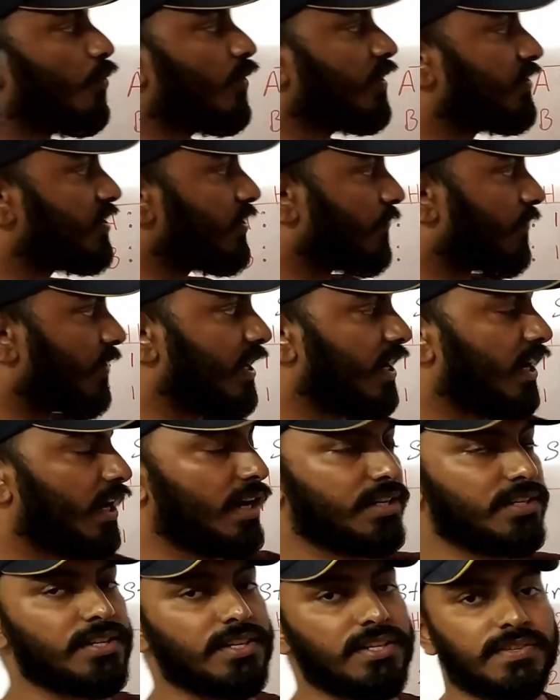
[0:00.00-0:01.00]
with different
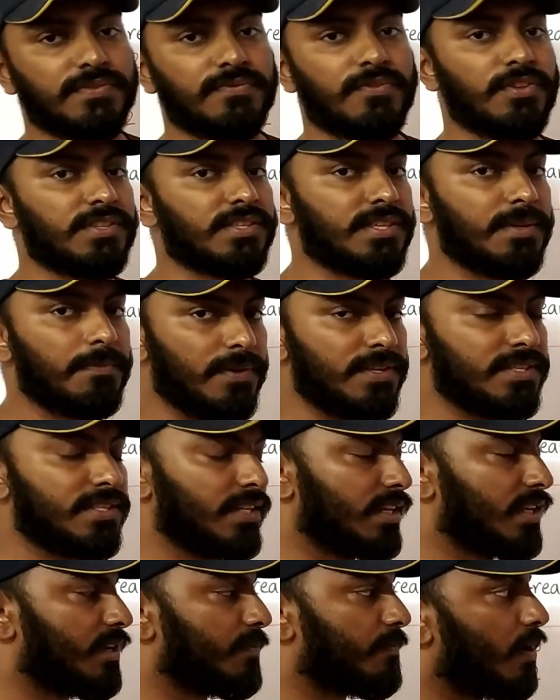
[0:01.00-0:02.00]
letters for the
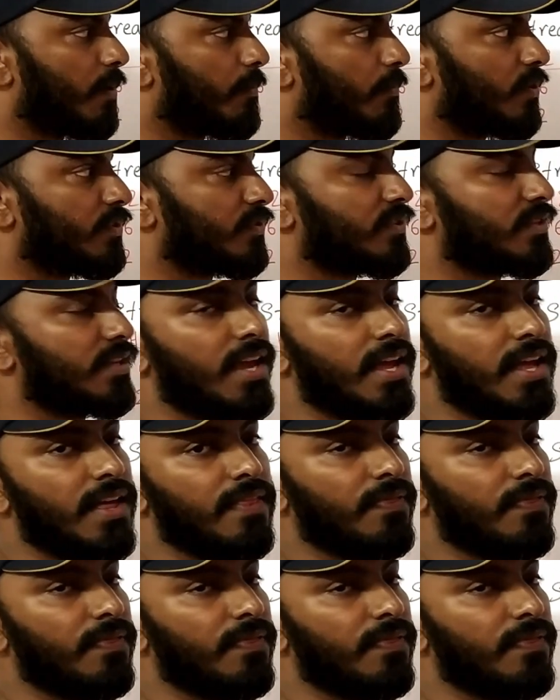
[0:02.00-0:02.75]
simplicity purpose.